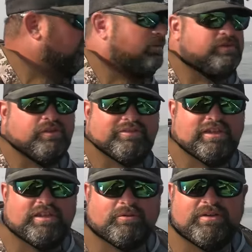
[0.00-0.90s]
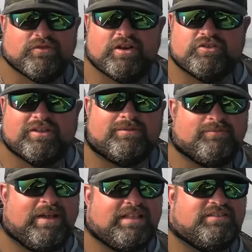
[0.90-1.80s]
So you'll see the Reef Runner's got
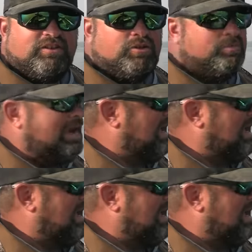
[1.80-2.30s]
some fancy new